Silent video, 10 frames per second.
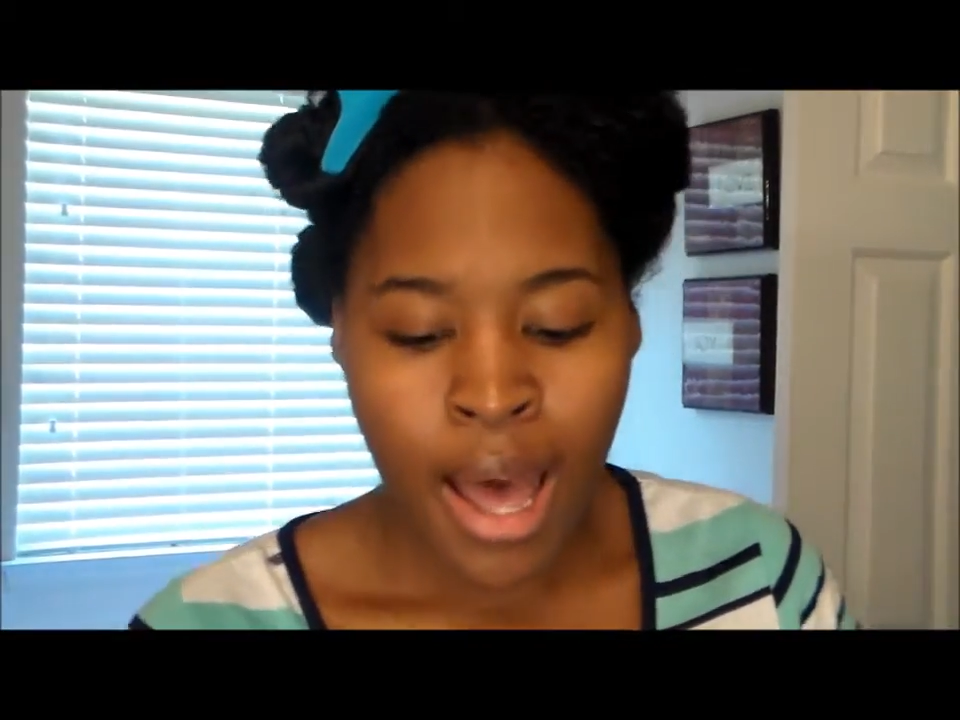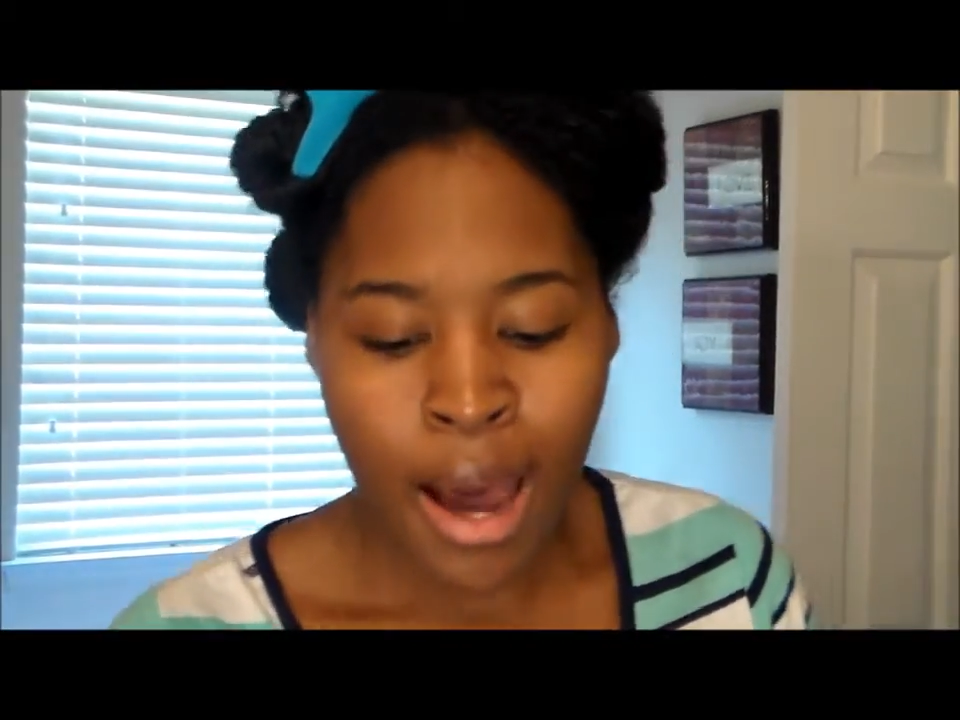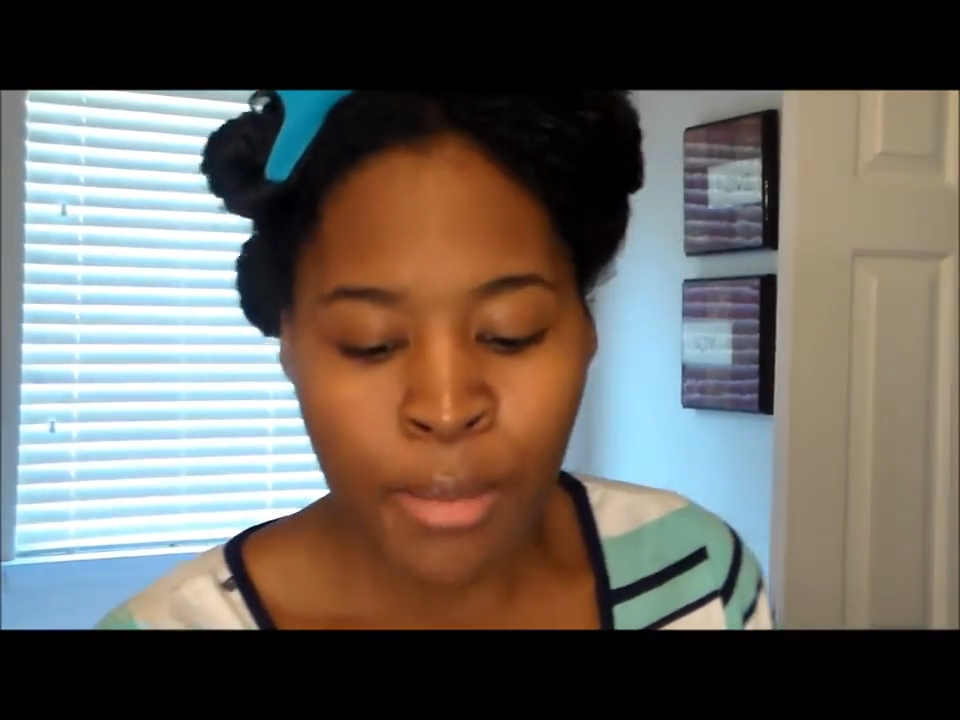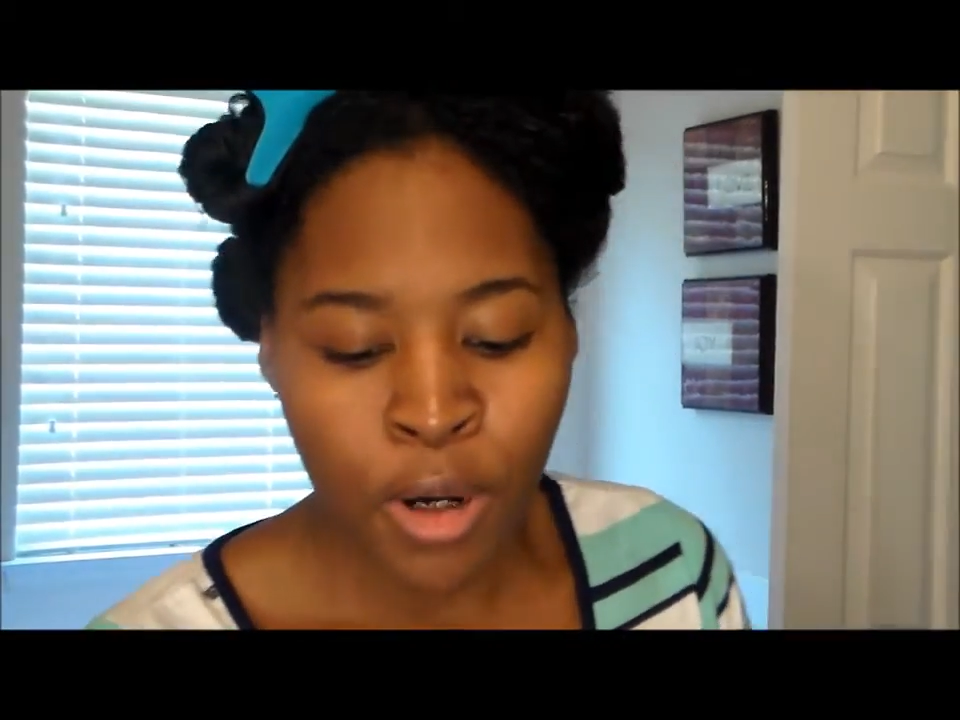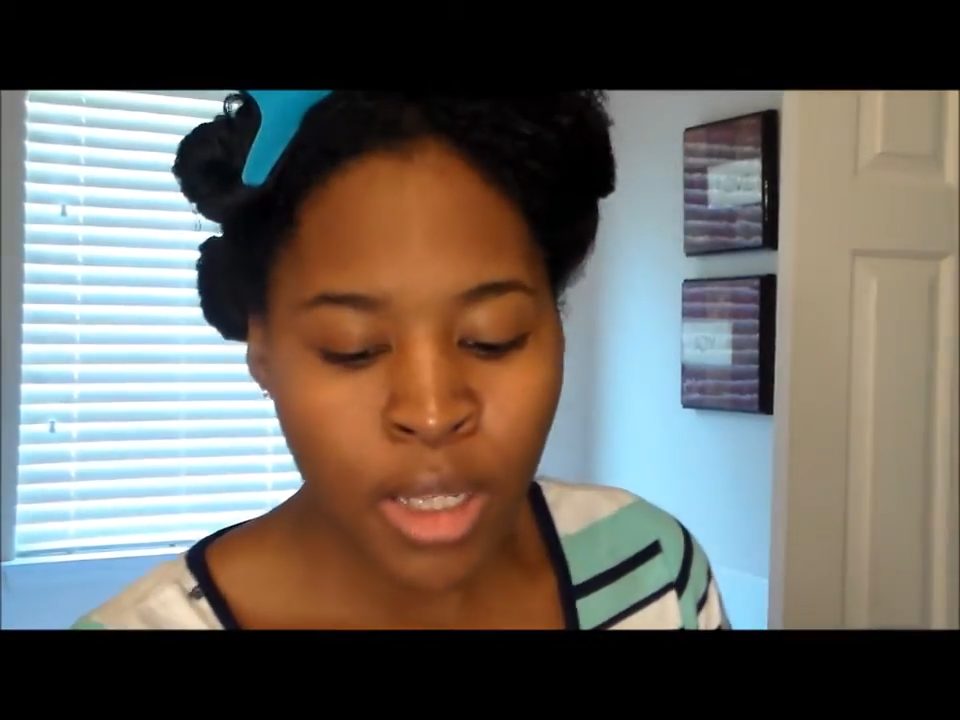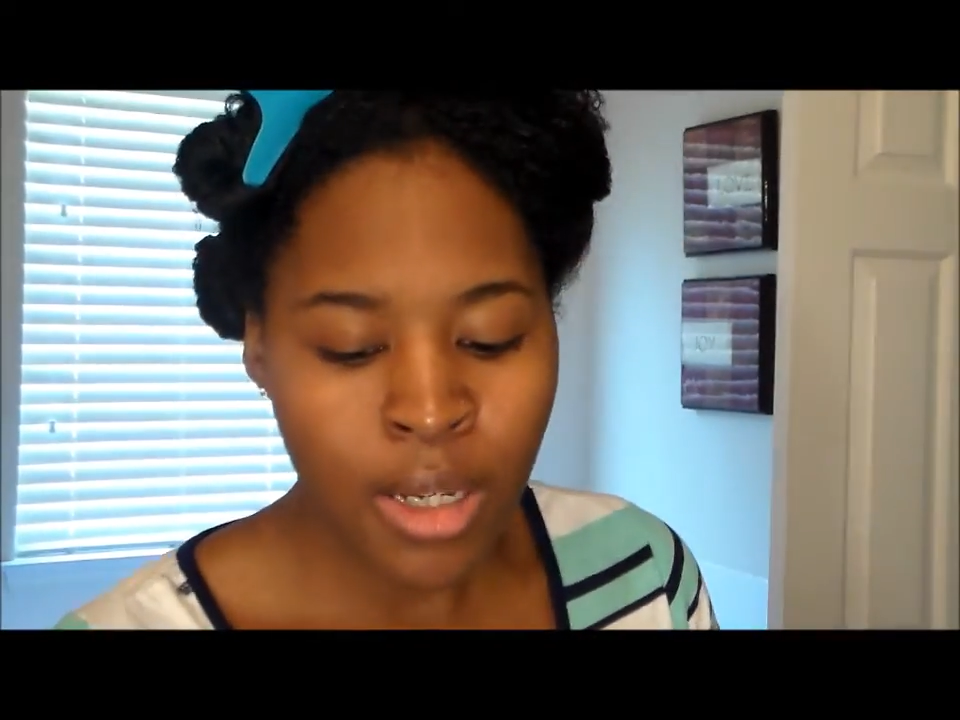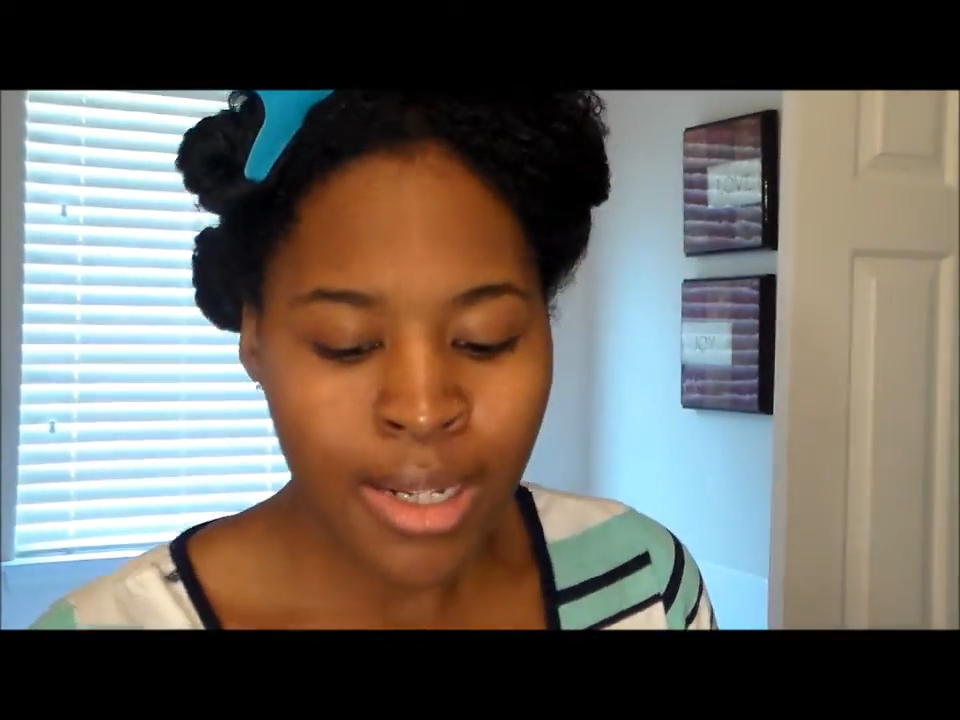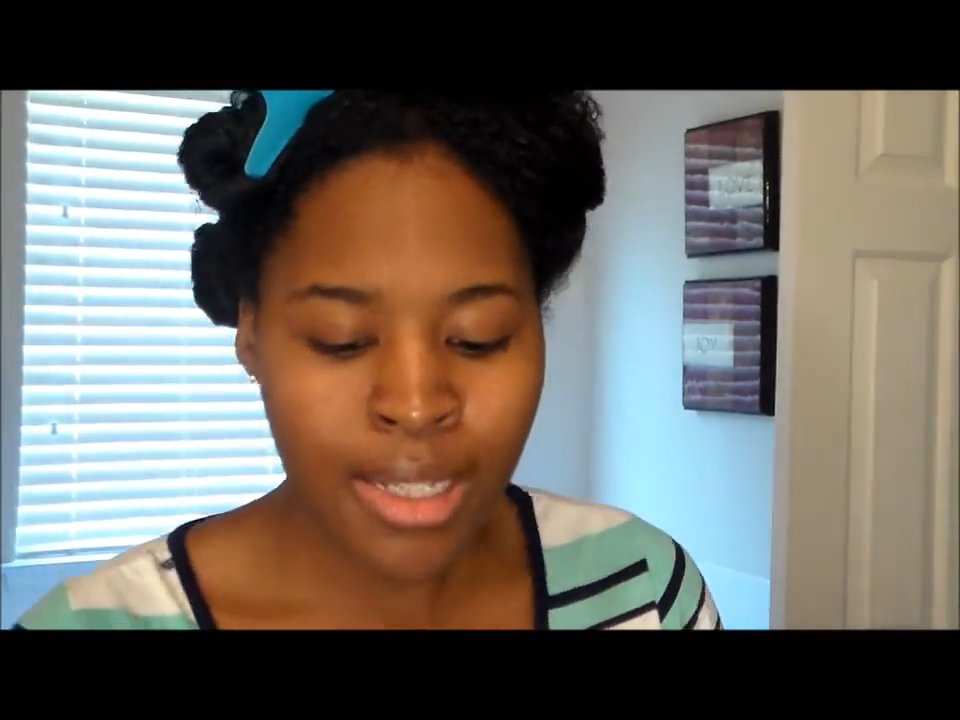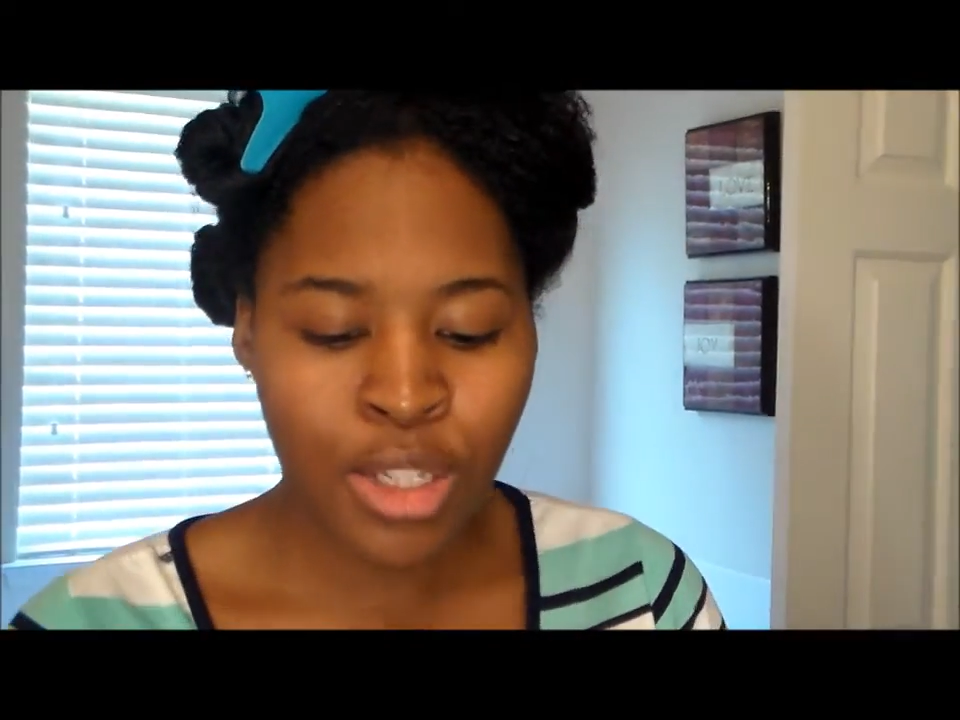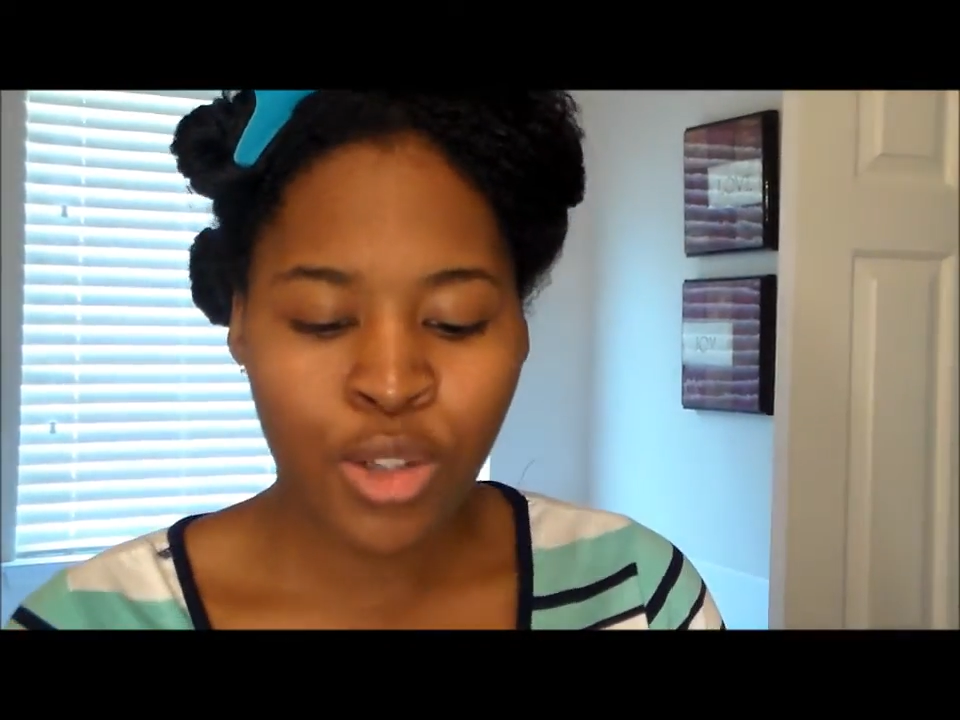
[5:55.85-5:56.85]
I'm only
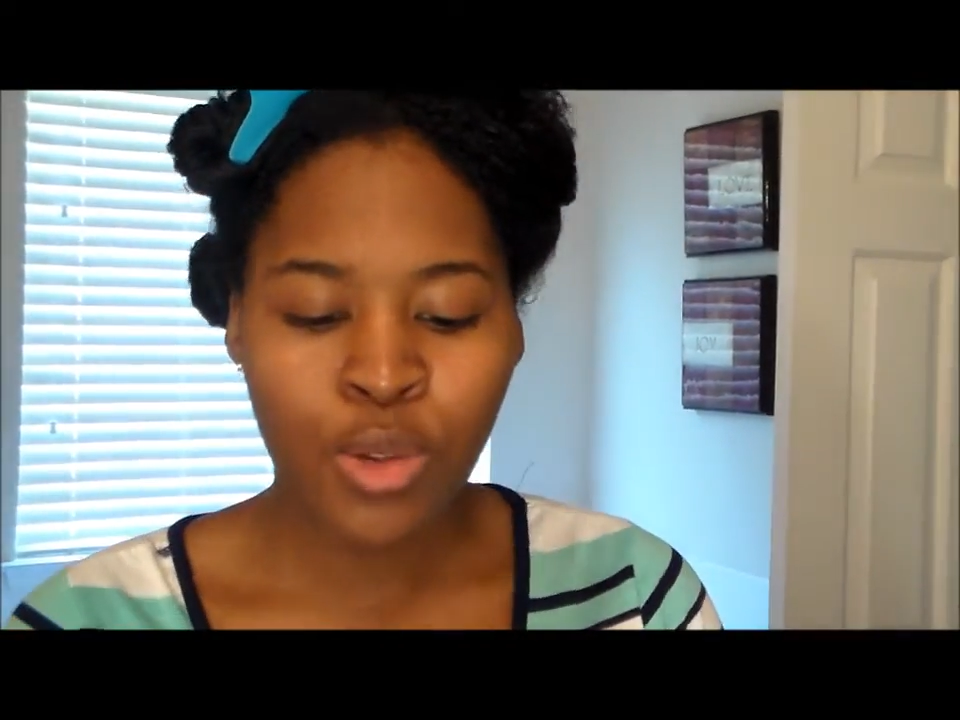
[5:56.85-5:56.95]
going to